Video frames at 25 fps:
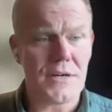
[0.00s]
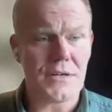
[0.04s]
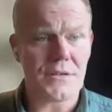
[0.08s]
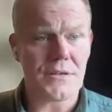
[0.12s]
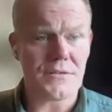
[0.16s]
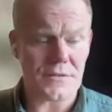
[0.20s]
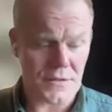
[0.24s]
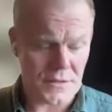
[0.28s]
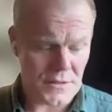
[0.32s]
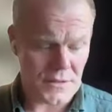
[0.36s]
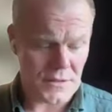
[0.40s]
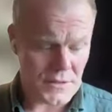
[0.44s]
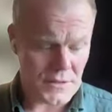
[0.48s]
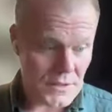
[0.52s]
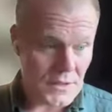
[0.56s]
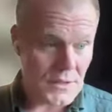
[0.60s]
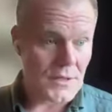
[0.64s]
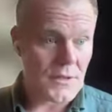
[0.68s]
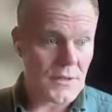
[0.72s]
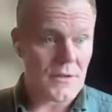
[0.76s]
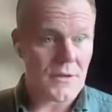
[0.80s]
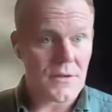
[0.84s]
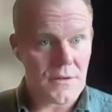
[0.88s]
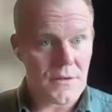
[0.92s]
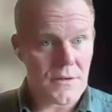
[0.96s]
And
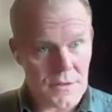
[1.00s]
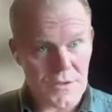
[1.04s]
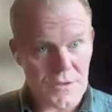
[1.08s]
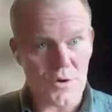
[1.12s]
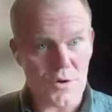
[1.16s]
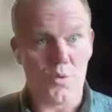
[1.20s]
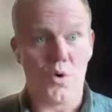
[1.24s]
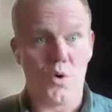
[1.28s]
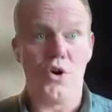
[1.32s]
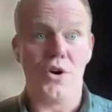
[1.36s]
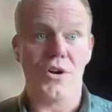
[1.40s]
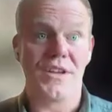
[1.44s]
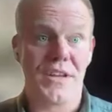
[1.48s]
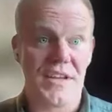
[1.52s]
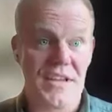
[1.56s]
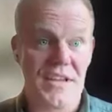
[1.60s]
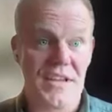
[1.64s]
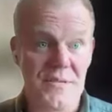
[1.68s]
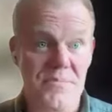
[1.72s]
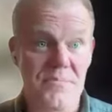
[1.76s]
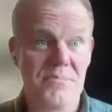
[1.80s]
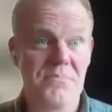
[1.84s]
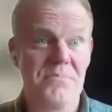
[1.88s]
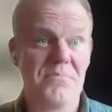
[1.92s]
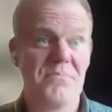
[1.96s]
the
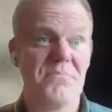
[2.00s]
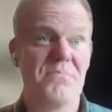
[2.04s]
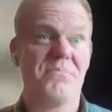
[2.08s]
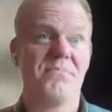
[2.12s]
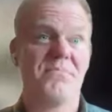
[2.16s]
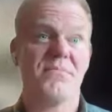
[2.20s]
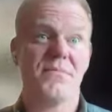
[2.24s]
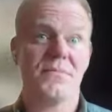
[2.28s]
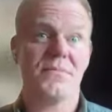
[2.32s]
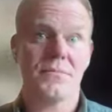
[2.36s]
work came,